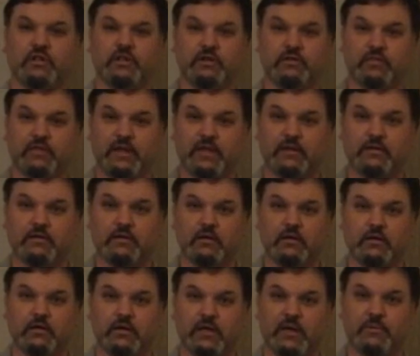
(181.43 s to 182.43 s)
you'll hear that
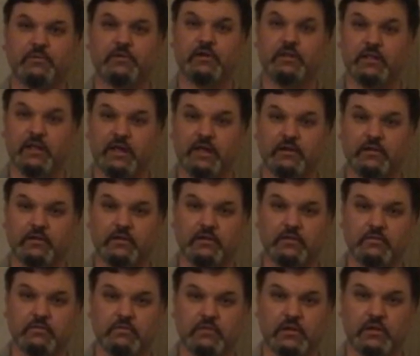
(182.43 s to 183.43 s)
happen a lot
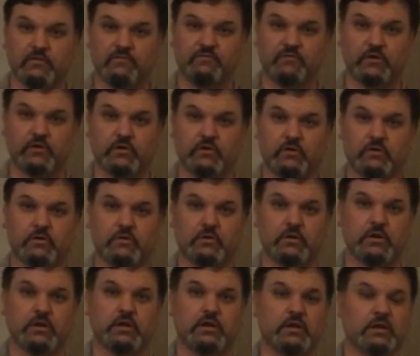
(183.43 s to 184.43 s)
in funk
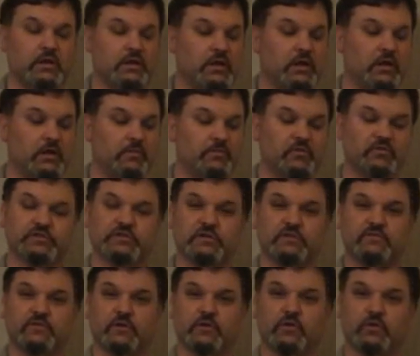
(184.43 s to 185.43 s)

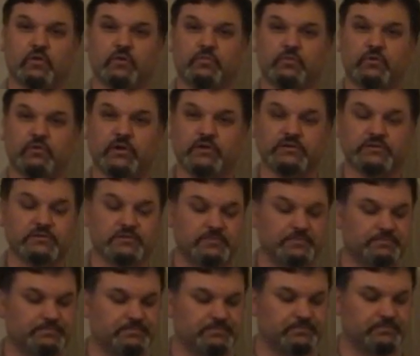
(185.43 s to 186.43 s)
music, funk chord progressions.
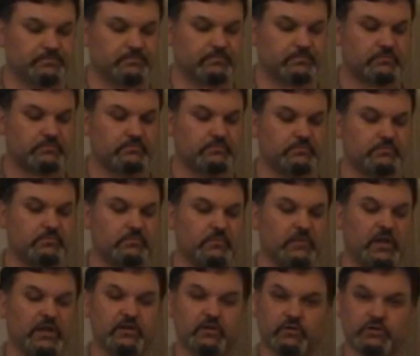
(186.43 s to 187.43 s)

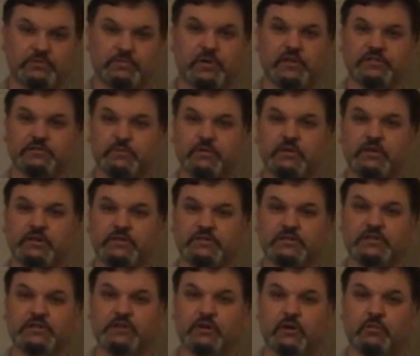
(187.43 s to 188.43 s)
And your responsibility
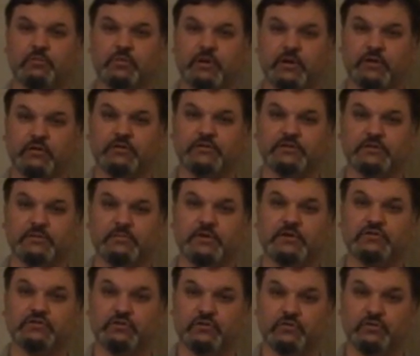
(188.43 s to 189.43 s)
as a guitar player is to
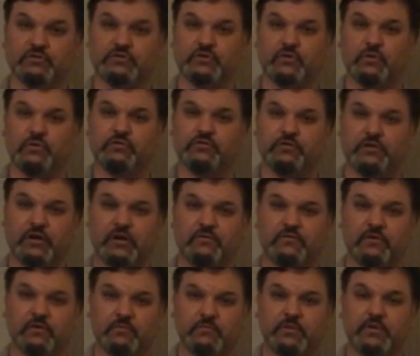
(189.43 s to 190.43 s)
make sure those chords are
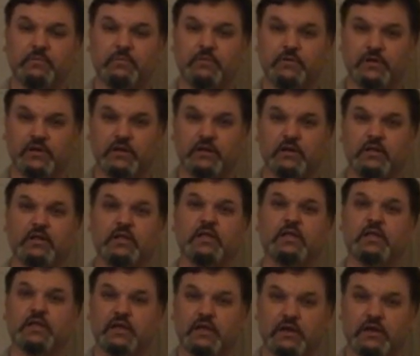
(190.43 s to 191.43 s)
covered and people can
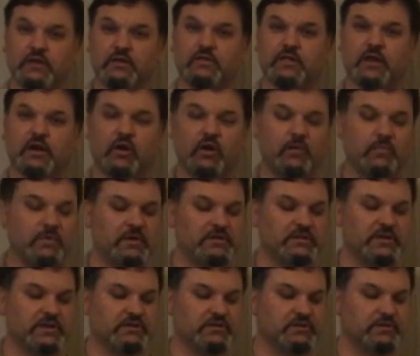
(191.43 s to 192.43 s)
hear that harmony
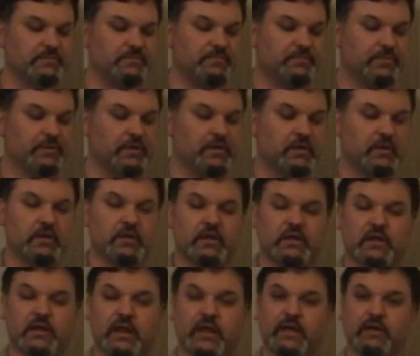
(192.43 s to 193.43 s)
changing.
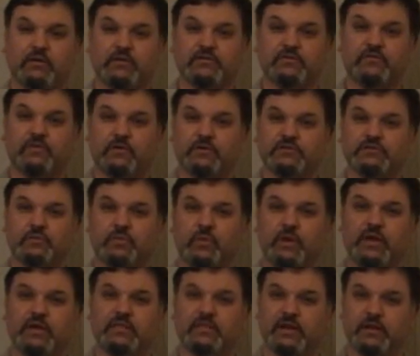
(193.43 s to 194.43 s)
Now, as far as the
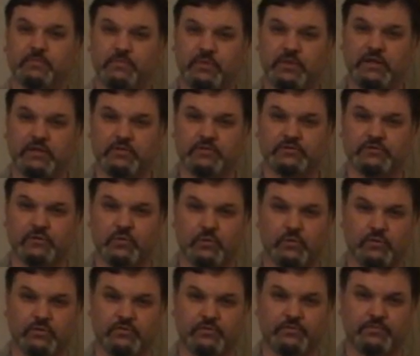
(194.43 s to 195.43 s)
way that I play those
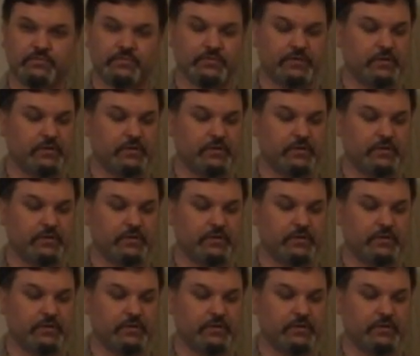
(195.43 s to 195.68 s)
chords,